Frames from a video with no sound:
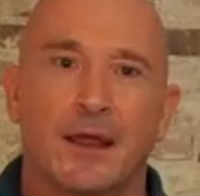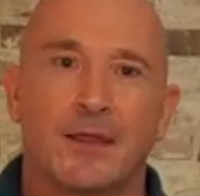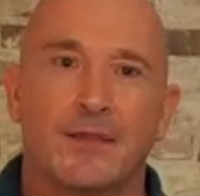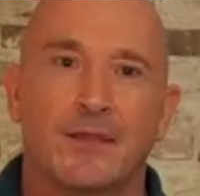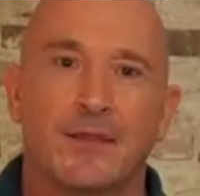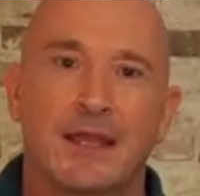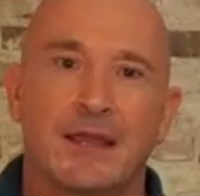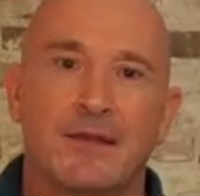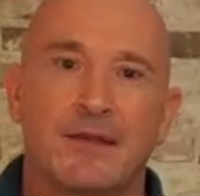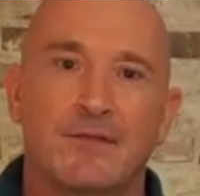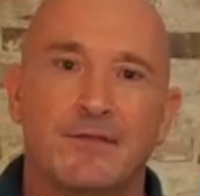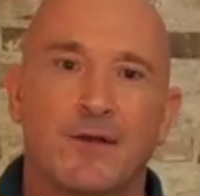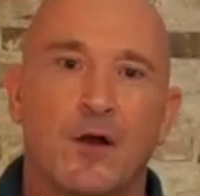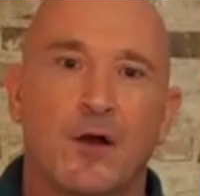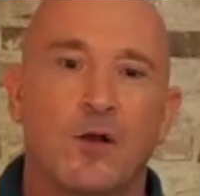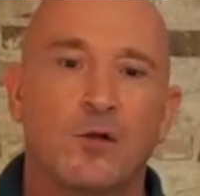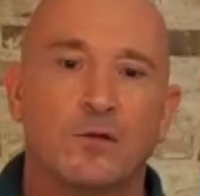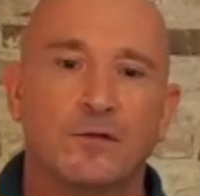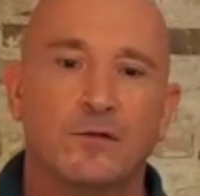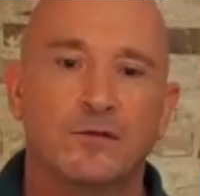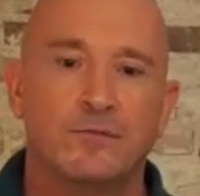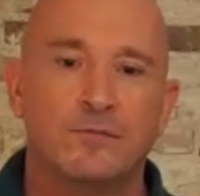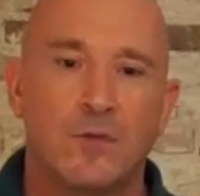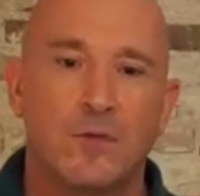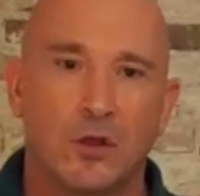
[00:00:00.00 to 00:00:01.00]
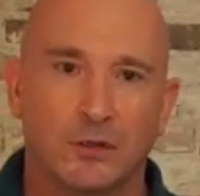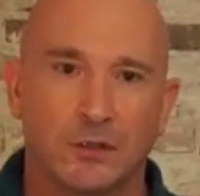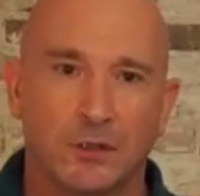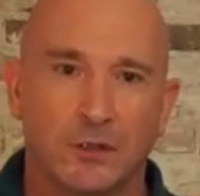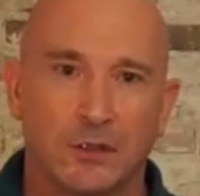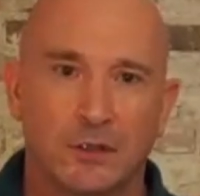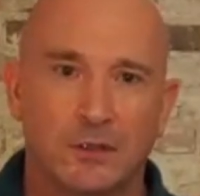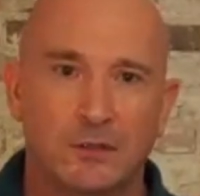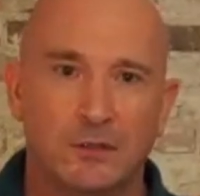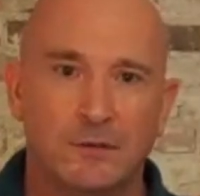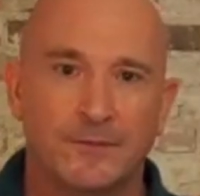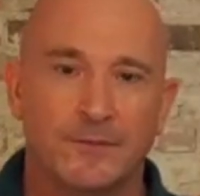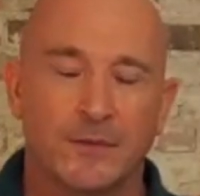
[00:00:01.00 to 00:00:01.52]
The EVOLVE
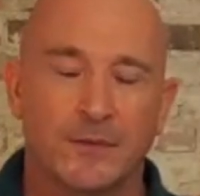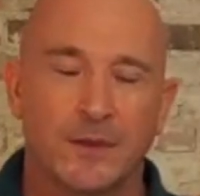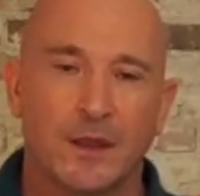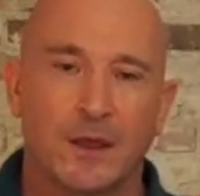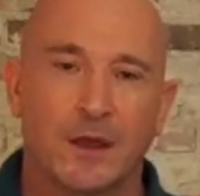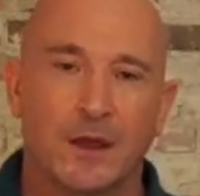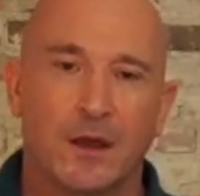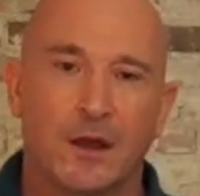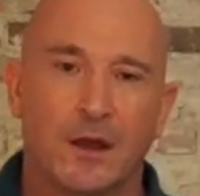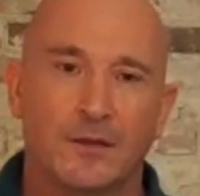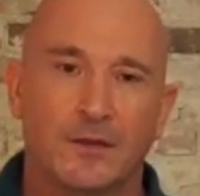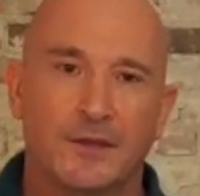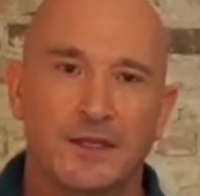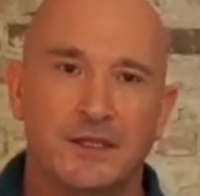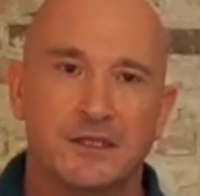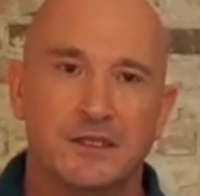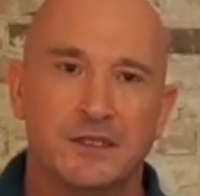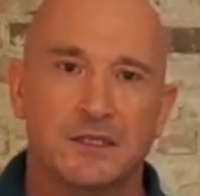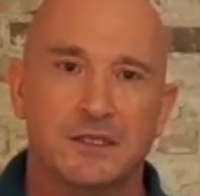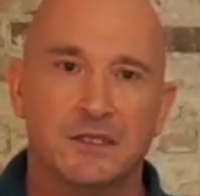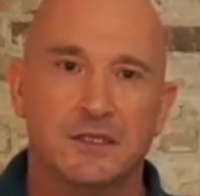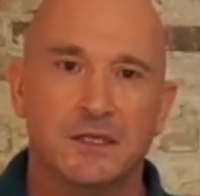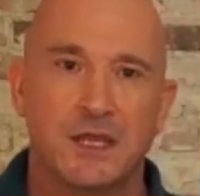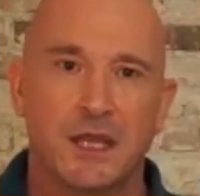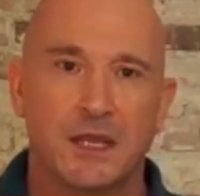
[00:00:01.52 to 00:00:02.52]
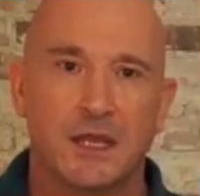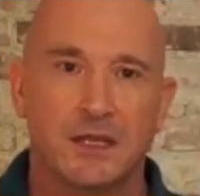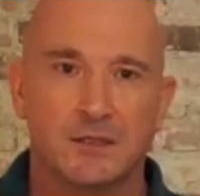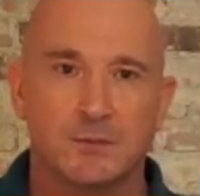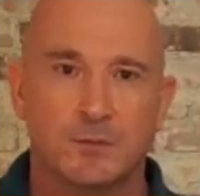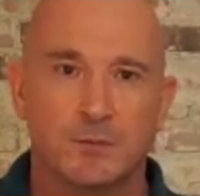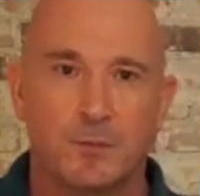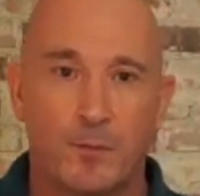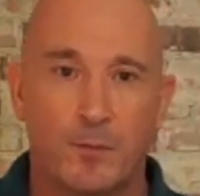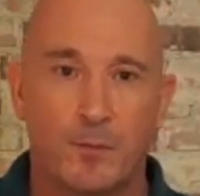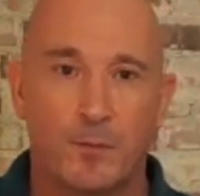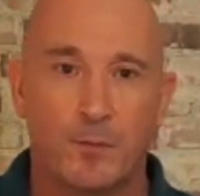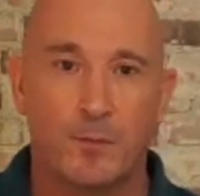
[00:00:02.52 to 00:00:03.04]
model are these 6
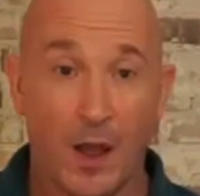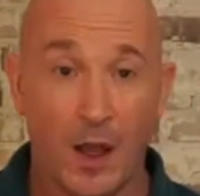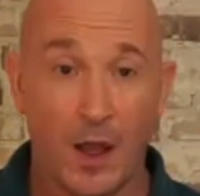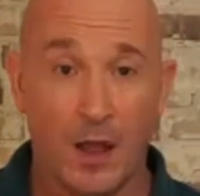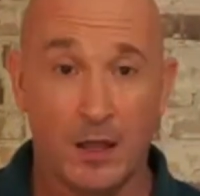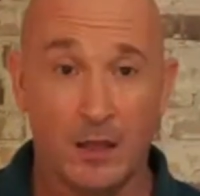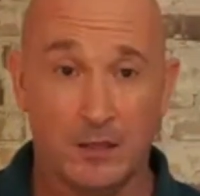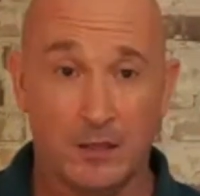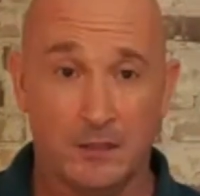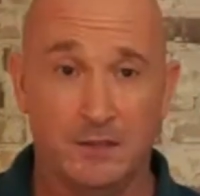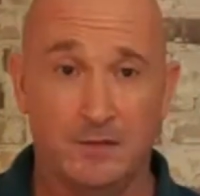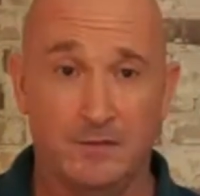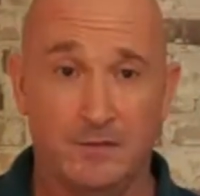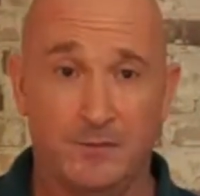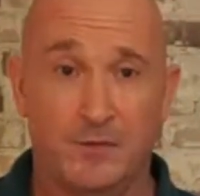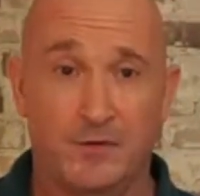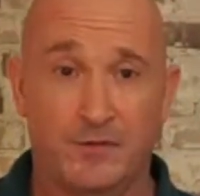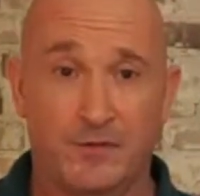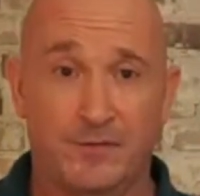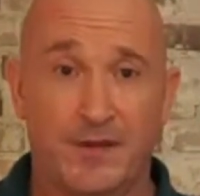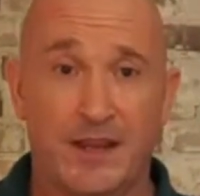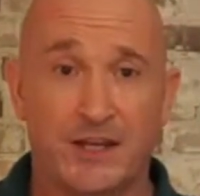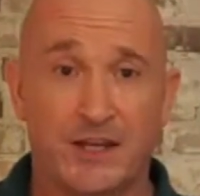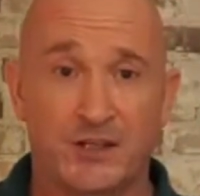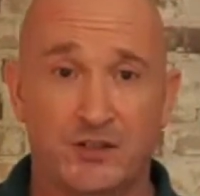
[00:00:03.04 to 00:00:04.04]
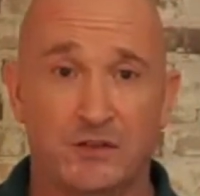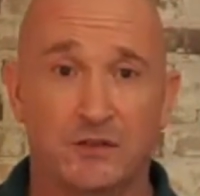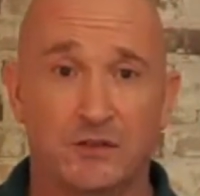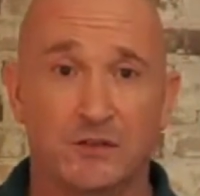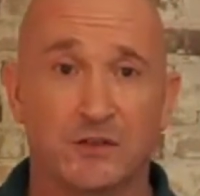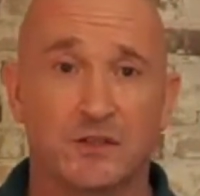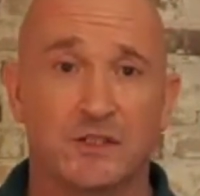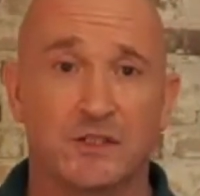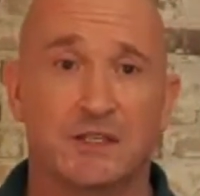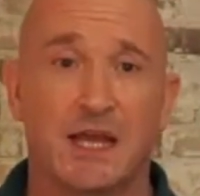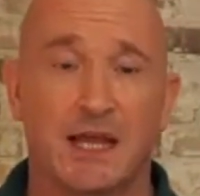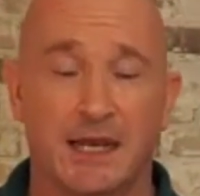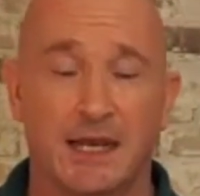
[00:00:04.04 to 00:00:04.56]
parts of professional
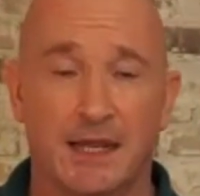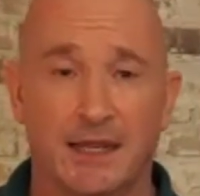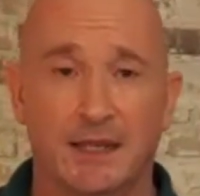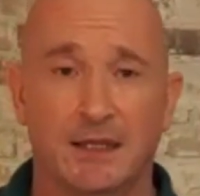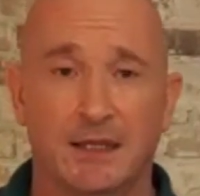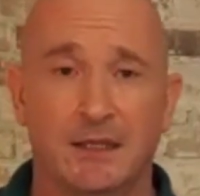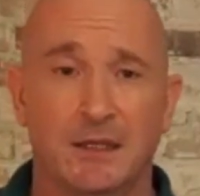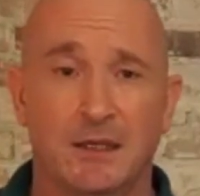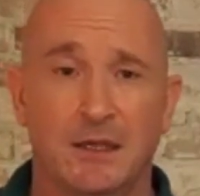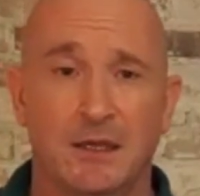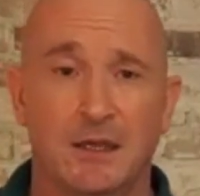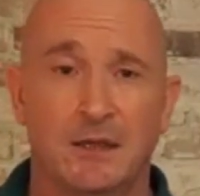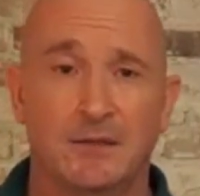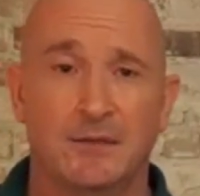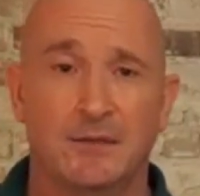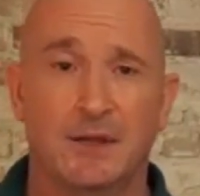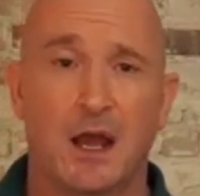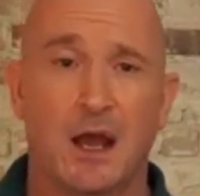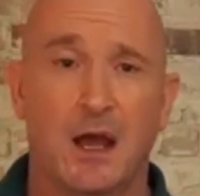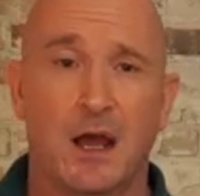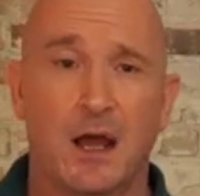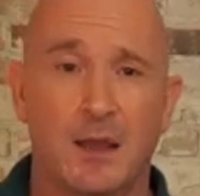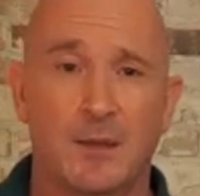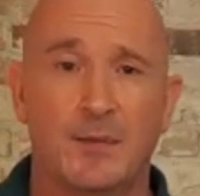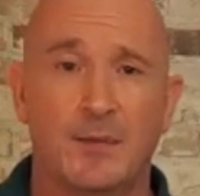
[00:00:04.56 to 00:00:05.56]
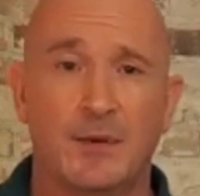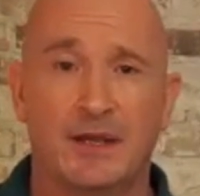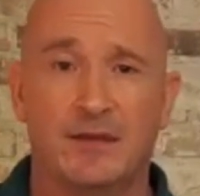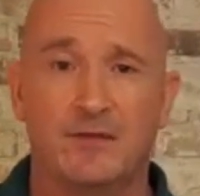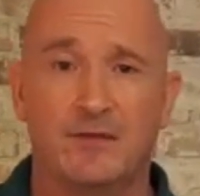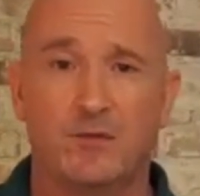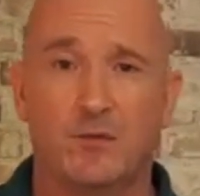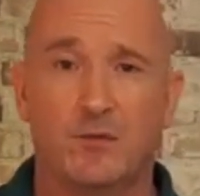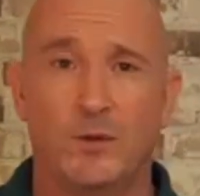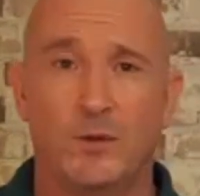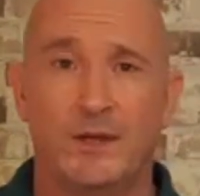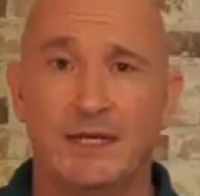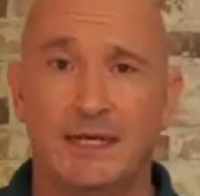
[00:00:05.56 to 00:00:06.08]
selling that I believe
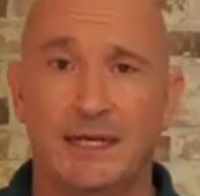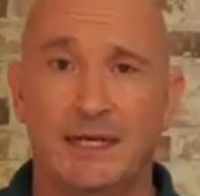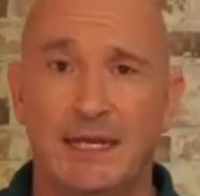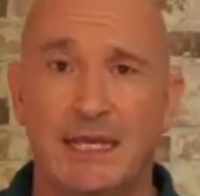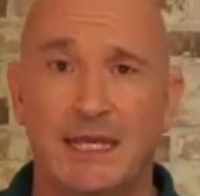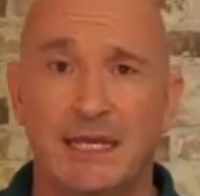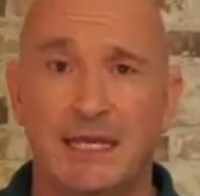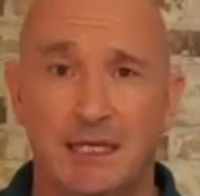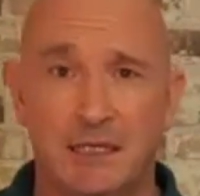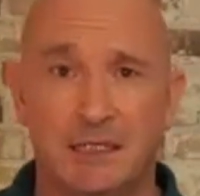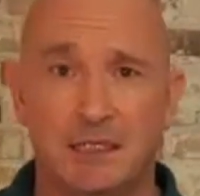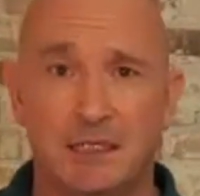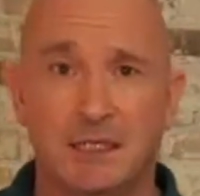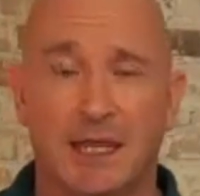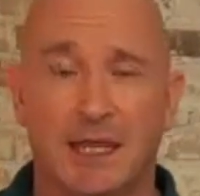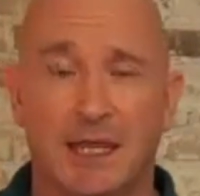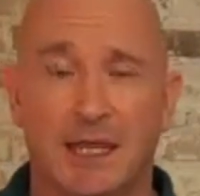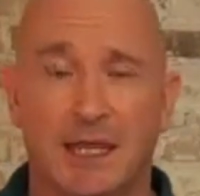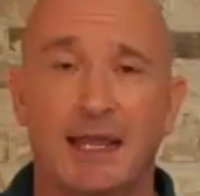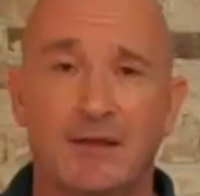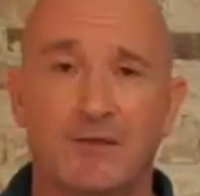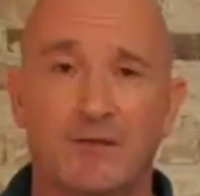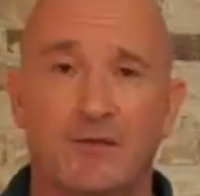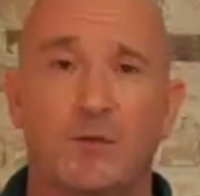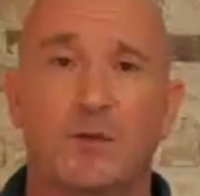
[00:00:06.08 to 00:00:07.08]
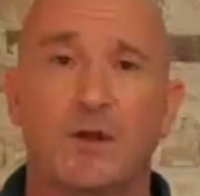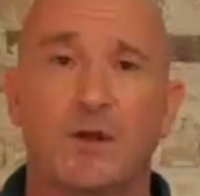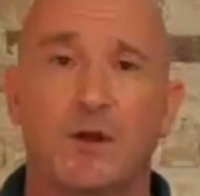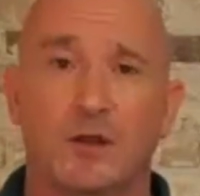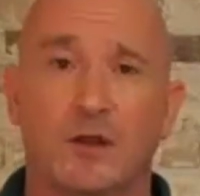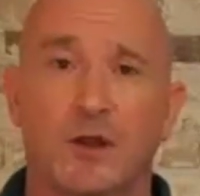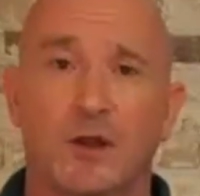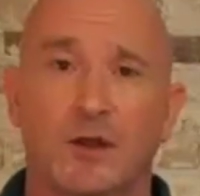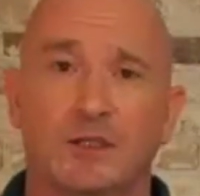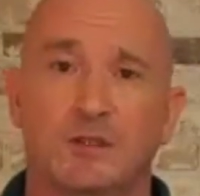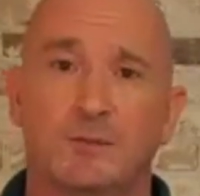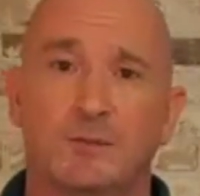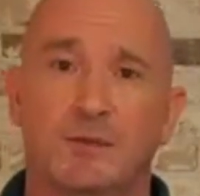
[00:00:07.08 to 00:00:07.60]
we need if we are
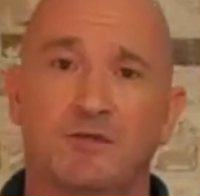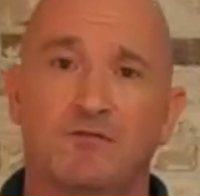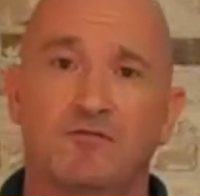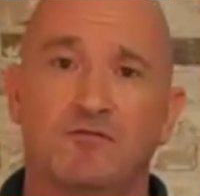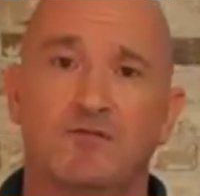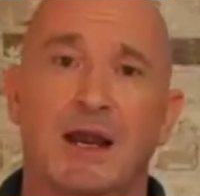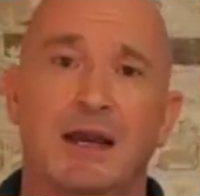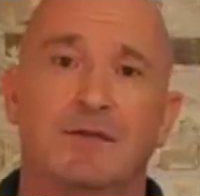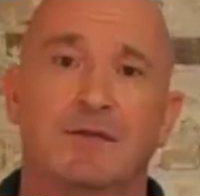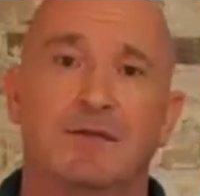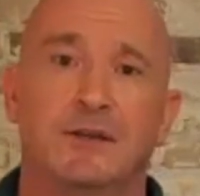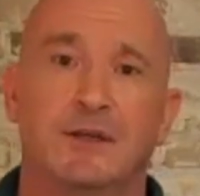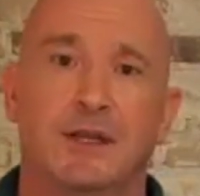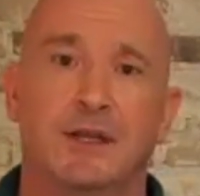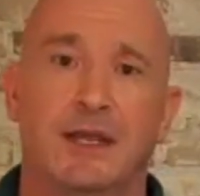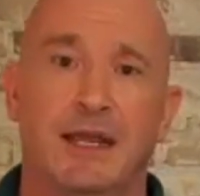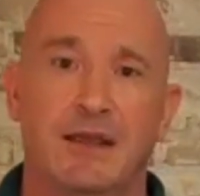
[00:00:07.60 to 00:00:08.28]
going to be relevant,